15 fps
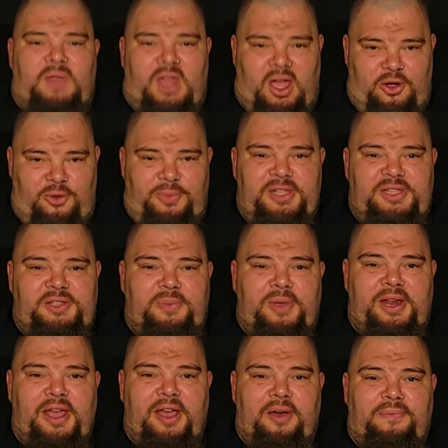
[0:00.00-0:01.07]
I hope this has
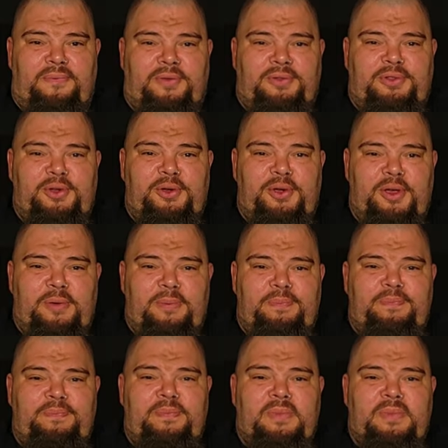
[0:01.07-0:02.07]
been helpful to you.